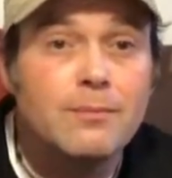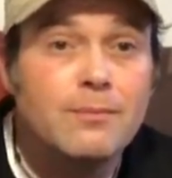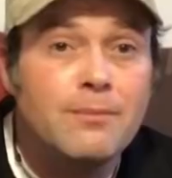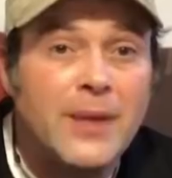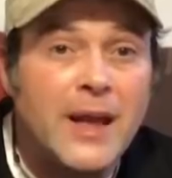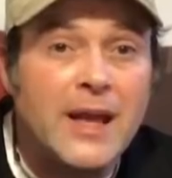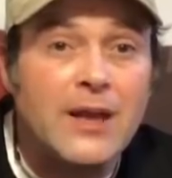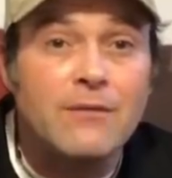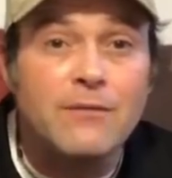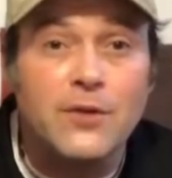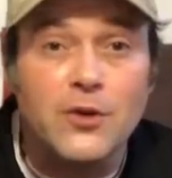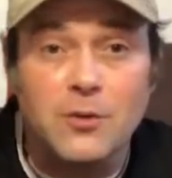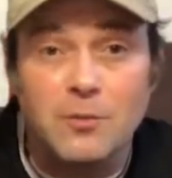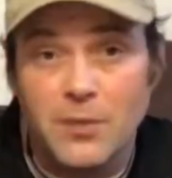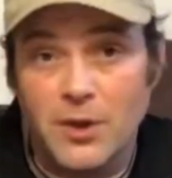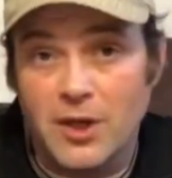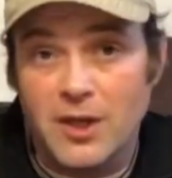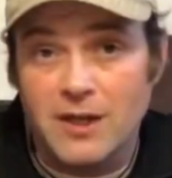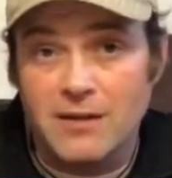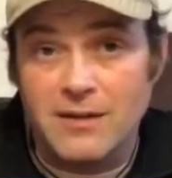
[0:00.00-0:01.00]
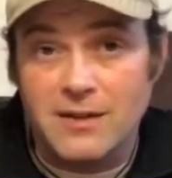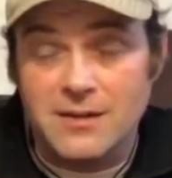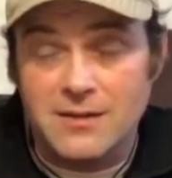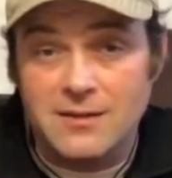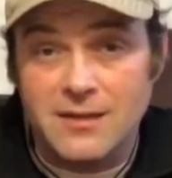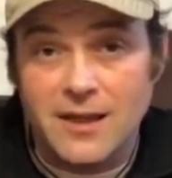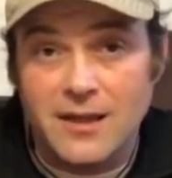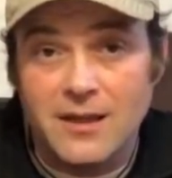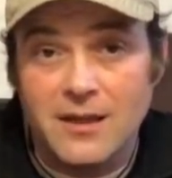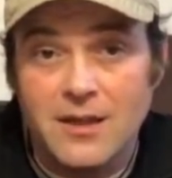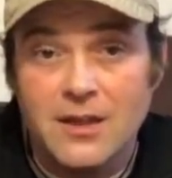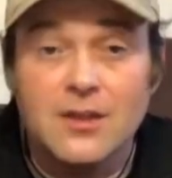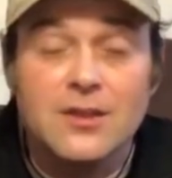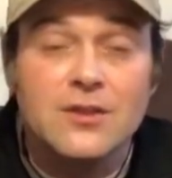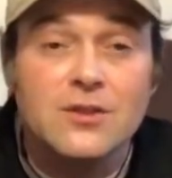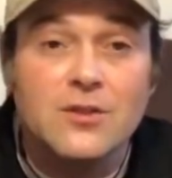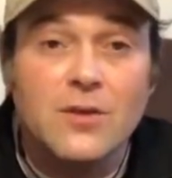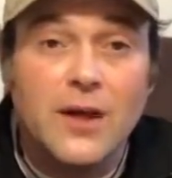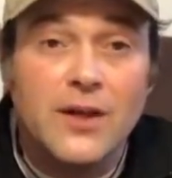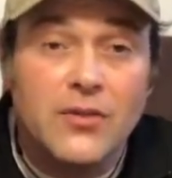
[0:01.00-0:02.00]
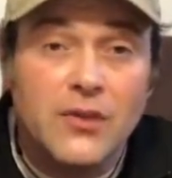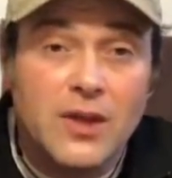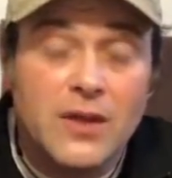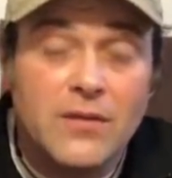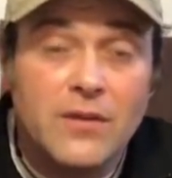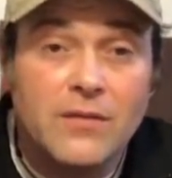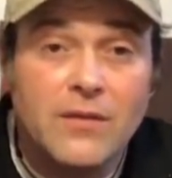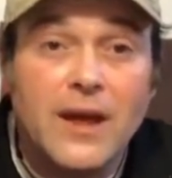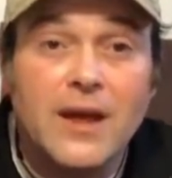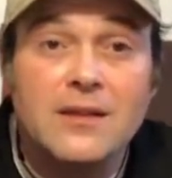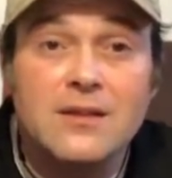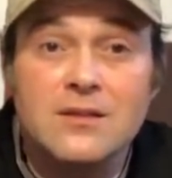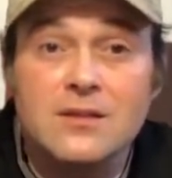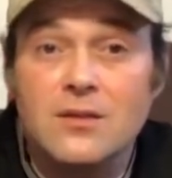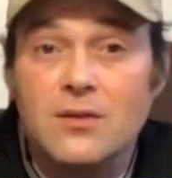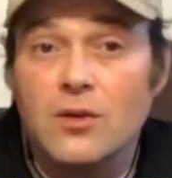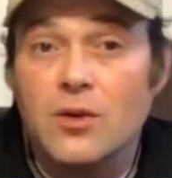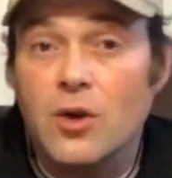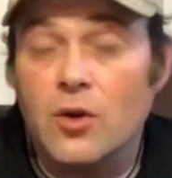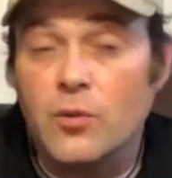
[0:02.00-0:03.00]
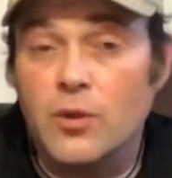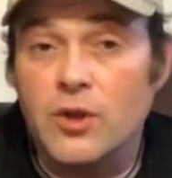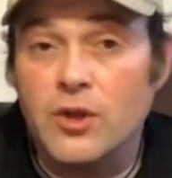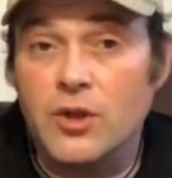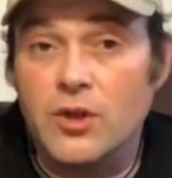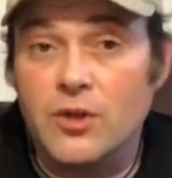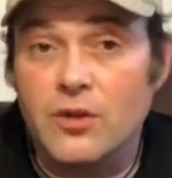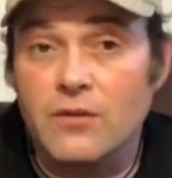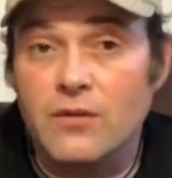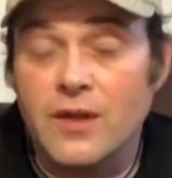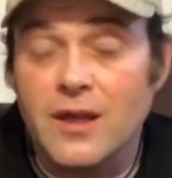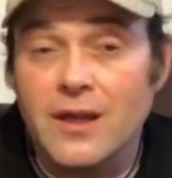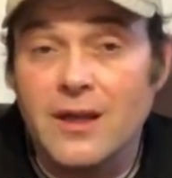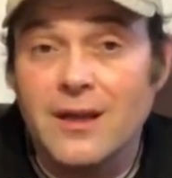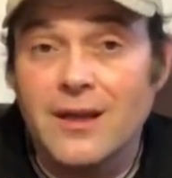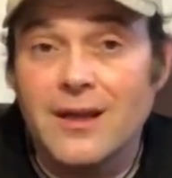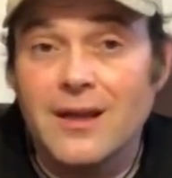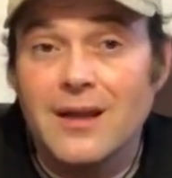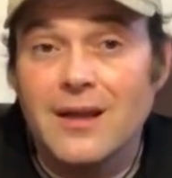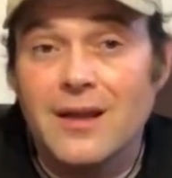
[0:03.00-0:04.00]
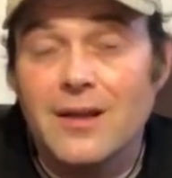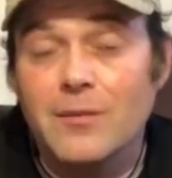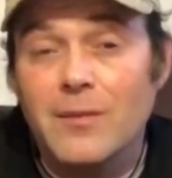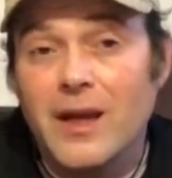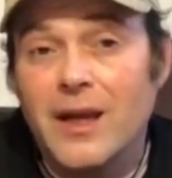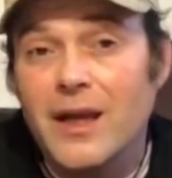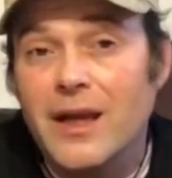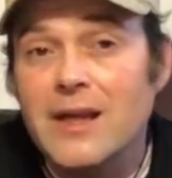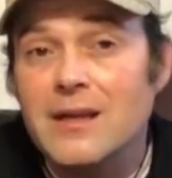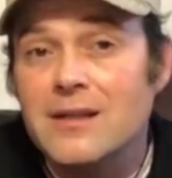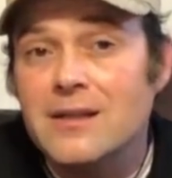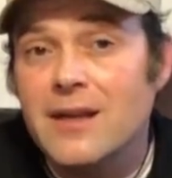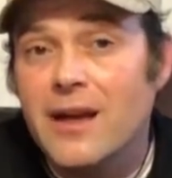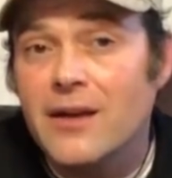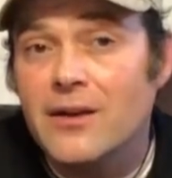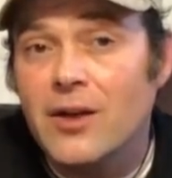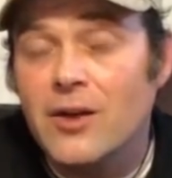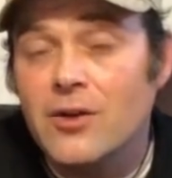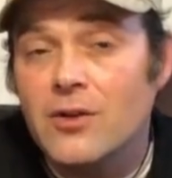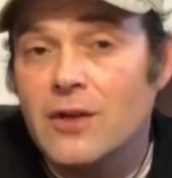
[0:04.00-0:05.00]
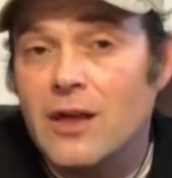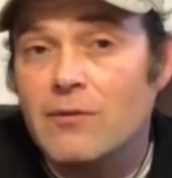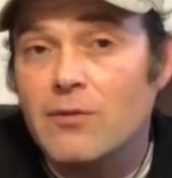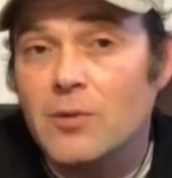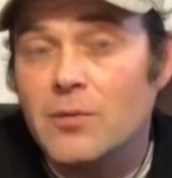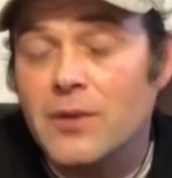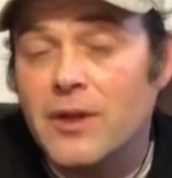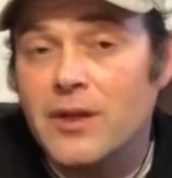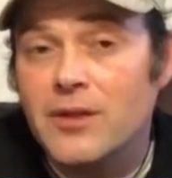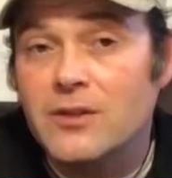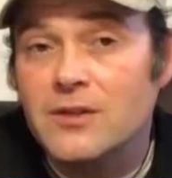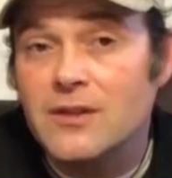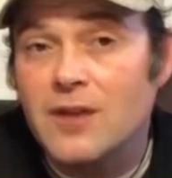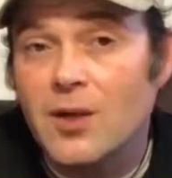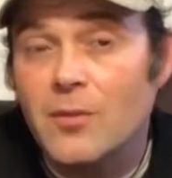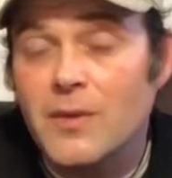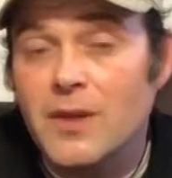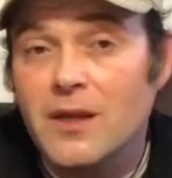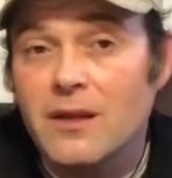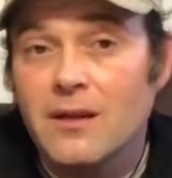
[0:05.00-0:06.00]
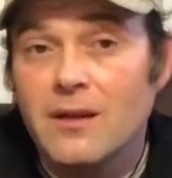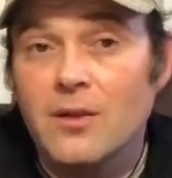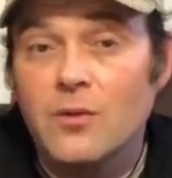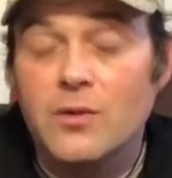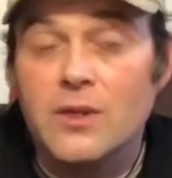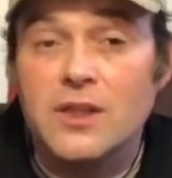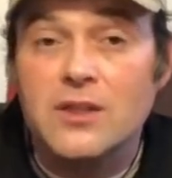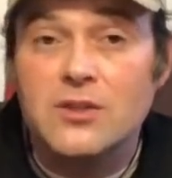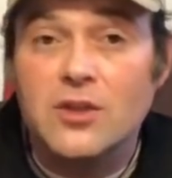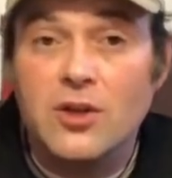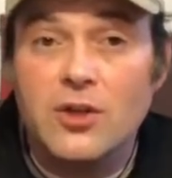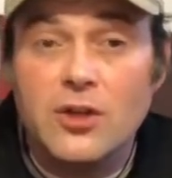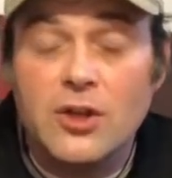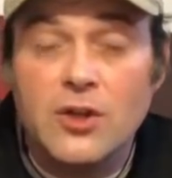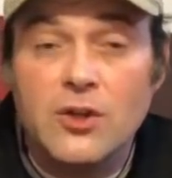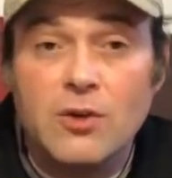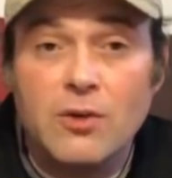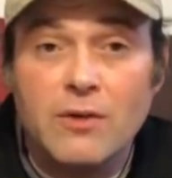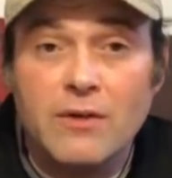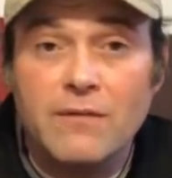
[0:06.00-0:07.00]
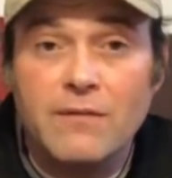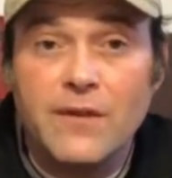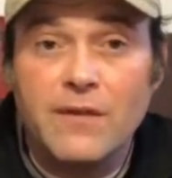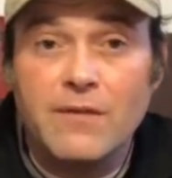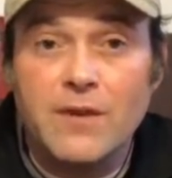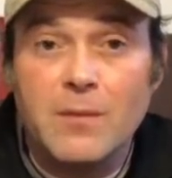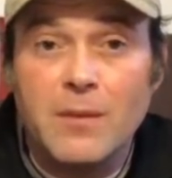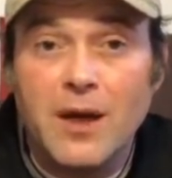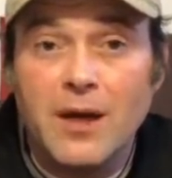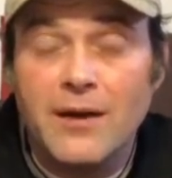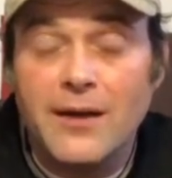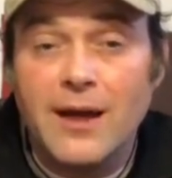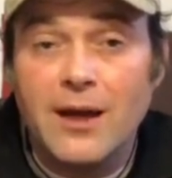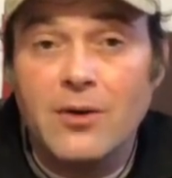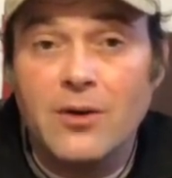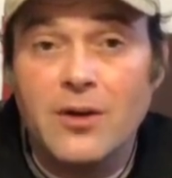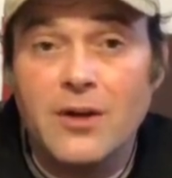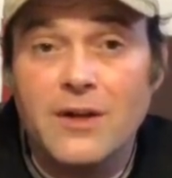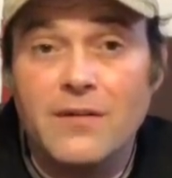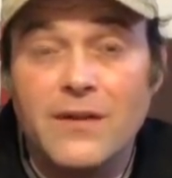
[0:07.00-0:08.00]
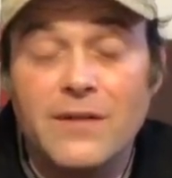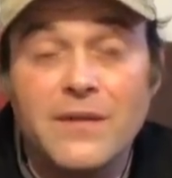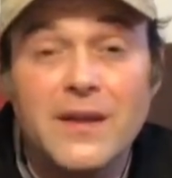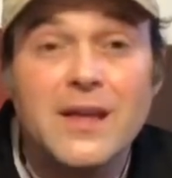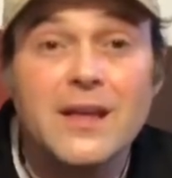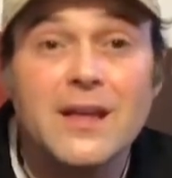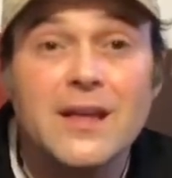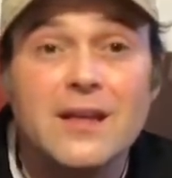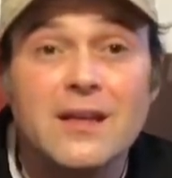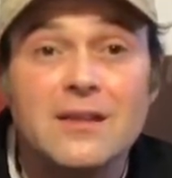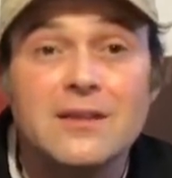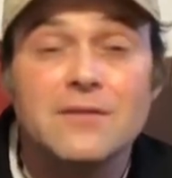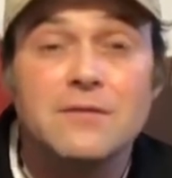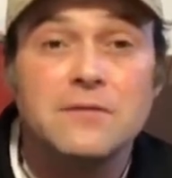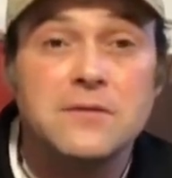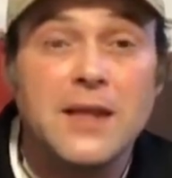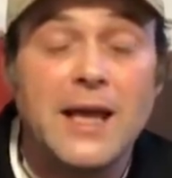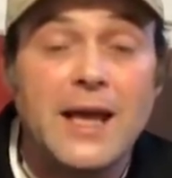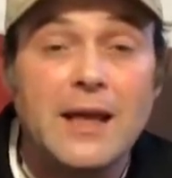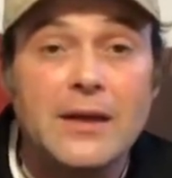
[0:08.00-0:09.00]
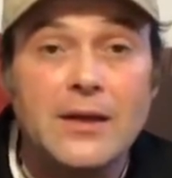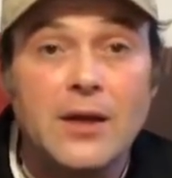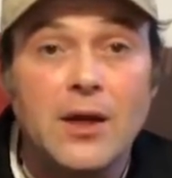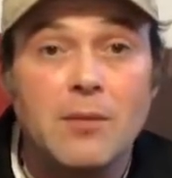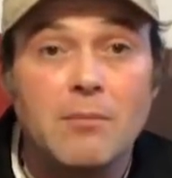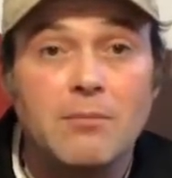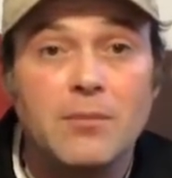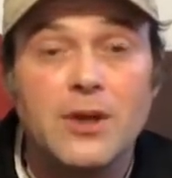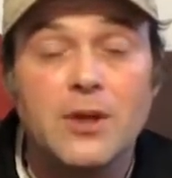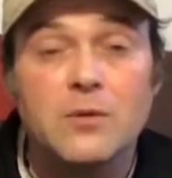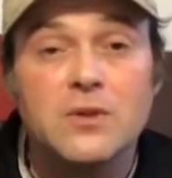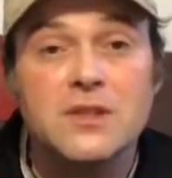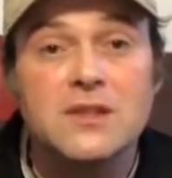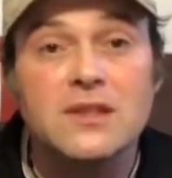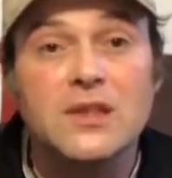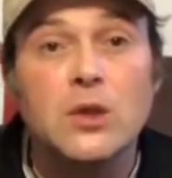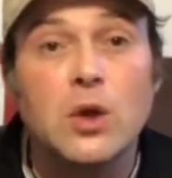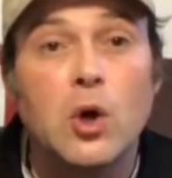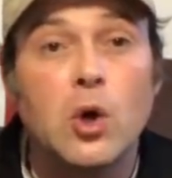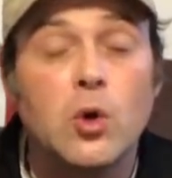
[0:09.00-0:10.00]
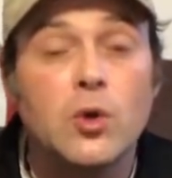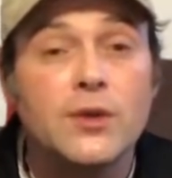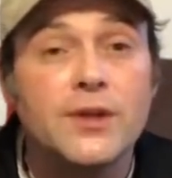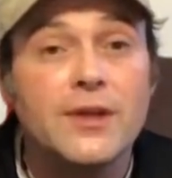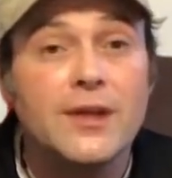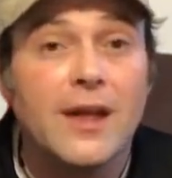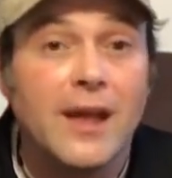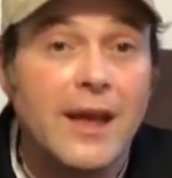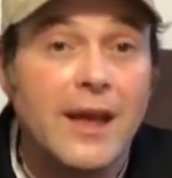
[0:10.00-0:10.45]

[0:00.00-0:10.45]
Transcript: bang for your buck, let's say. So I think that that's a really good thing. And my 8 to 900 level players tell me when they started to throw at 50 mile an hour that they could get it to flatten up, but it would still hold into